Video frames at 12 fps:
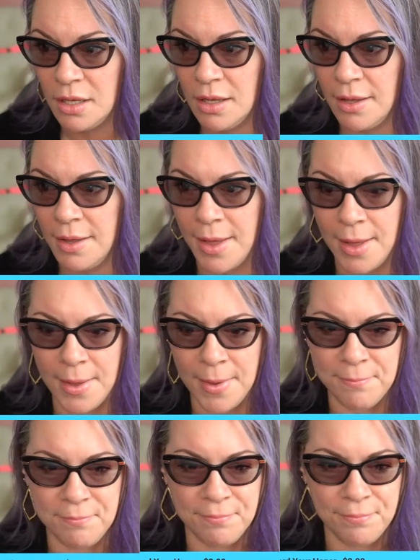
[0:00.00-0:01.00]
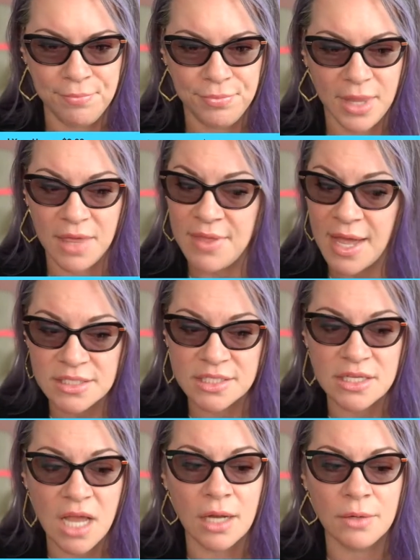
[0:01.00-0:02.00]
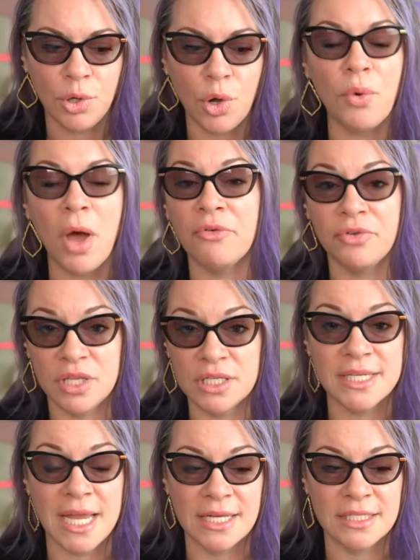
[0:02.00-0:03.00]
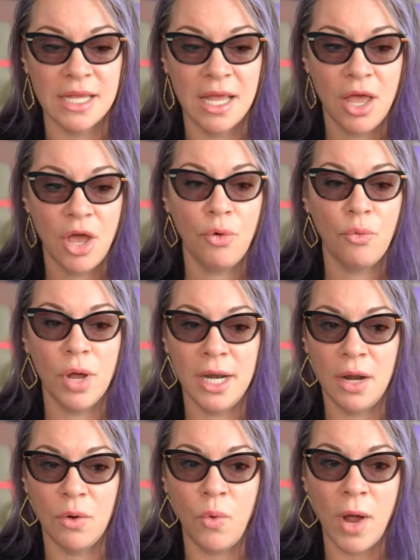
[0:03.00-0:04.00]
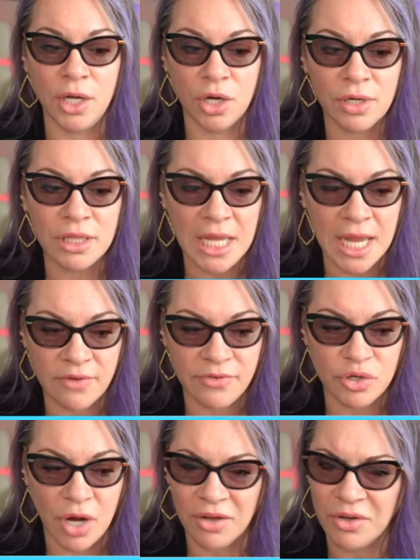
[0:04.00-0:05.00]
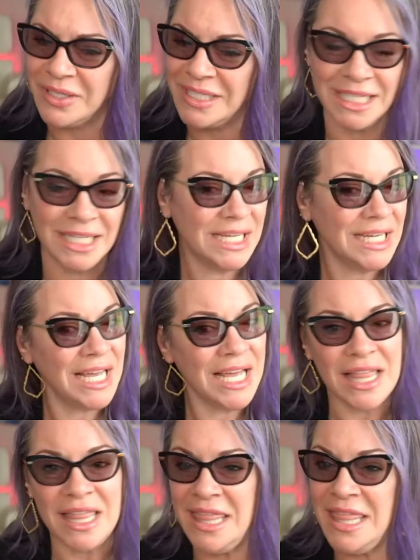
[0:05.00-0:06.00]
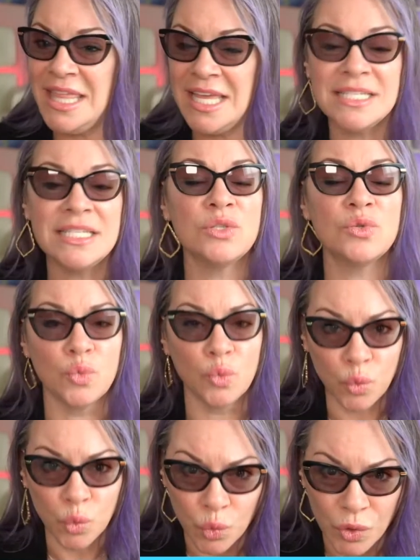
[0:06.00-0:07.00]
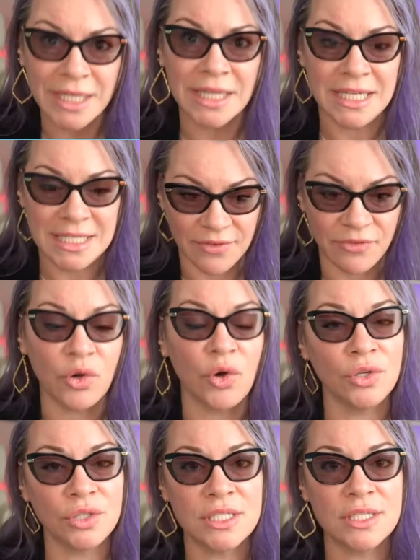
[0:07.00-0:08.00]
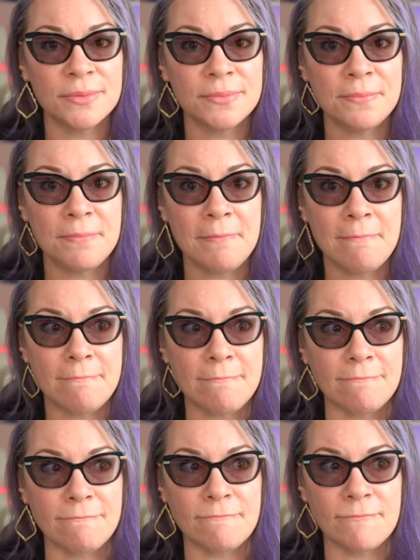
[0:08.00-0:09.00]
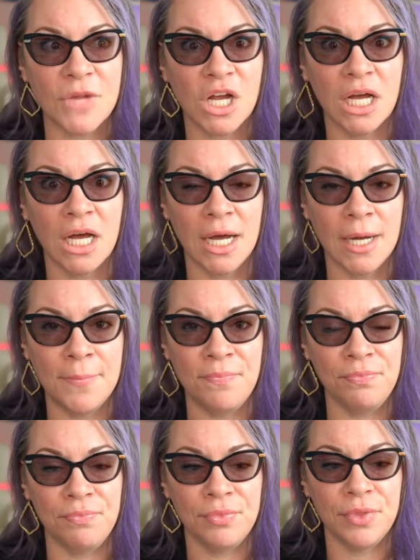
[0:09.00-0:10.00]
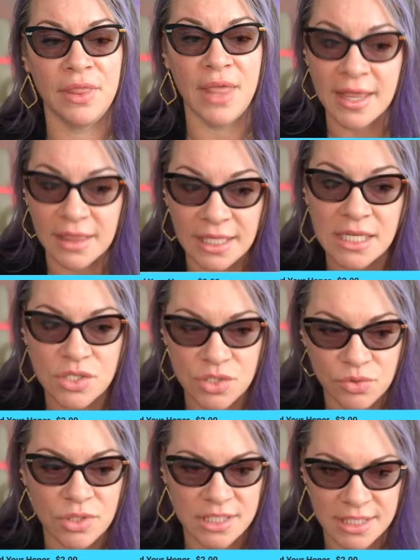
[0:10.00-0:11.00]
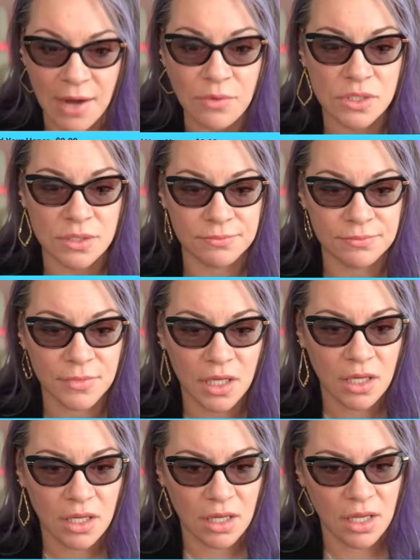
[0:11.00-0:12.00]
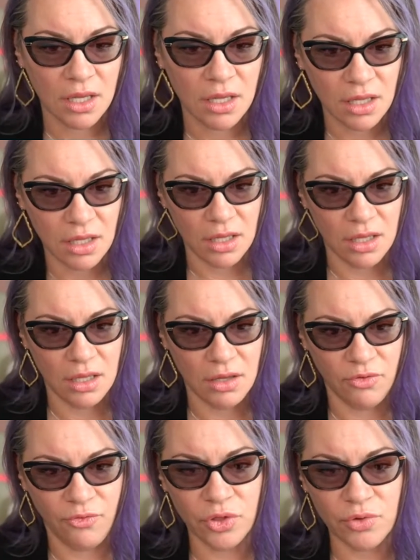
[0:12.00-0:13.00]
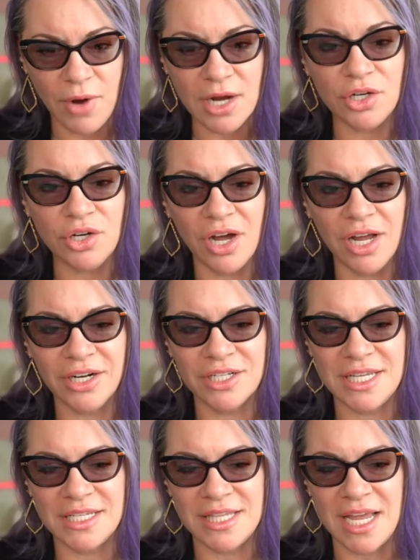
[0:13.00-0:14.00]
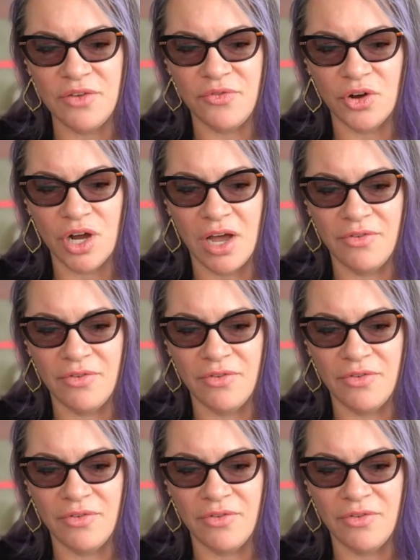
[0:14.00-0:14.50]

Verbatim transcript: Um, and that does not go well for the state. When when you're at the end of a trial going, this is really difficult, um, that leans towards doubt. For the record, Your Honor says thank you for cover